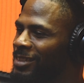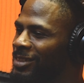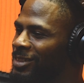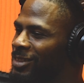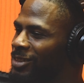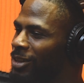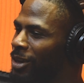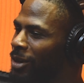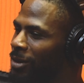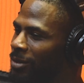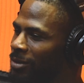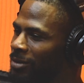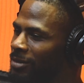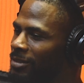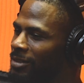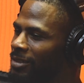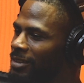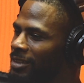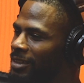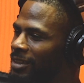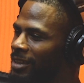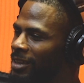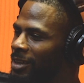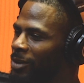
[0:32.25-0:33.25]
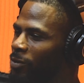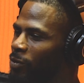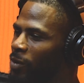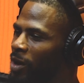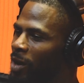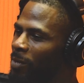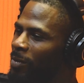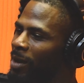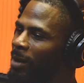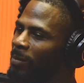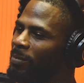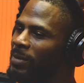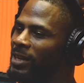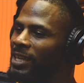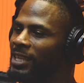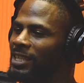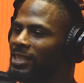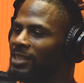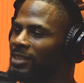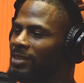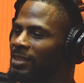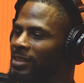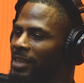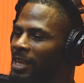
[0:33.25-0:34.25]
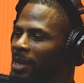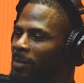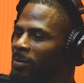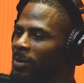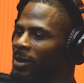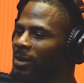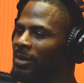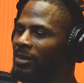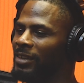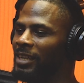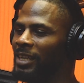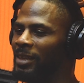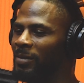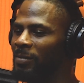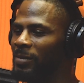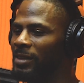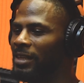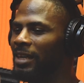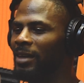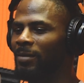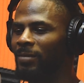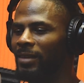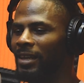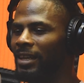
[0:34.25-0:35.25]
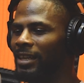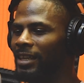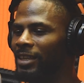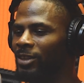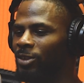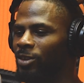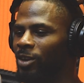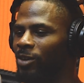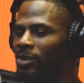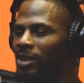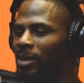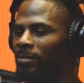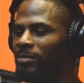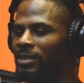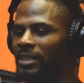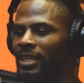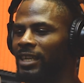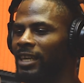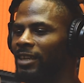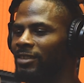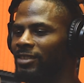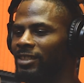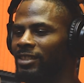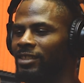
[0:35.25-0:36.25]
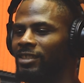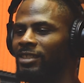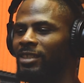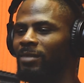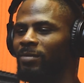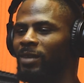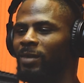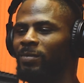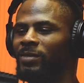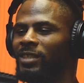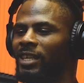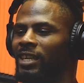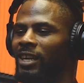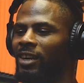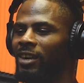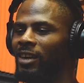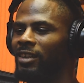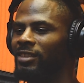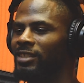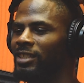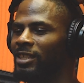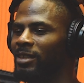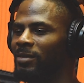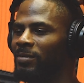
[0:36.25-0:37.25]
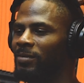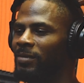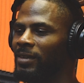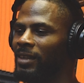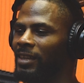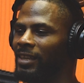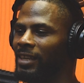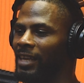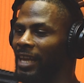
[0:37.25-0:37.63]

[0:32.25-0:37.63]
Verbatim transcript: So one of my buddies kept on hitting me up like you know come check out the gym, come check out our gym.